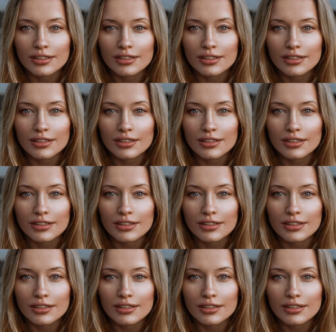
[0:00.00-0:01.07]

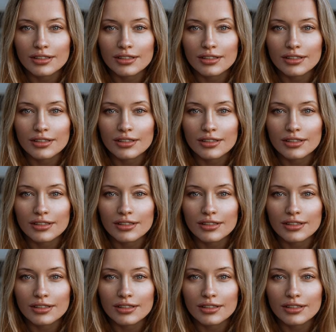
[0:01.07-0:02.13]

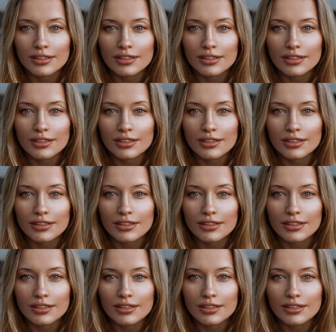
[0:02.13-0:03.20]

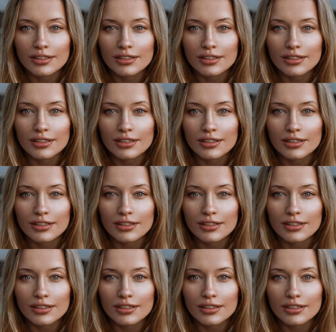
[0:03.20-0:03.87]
The face doesn't move, so there is nothing to read.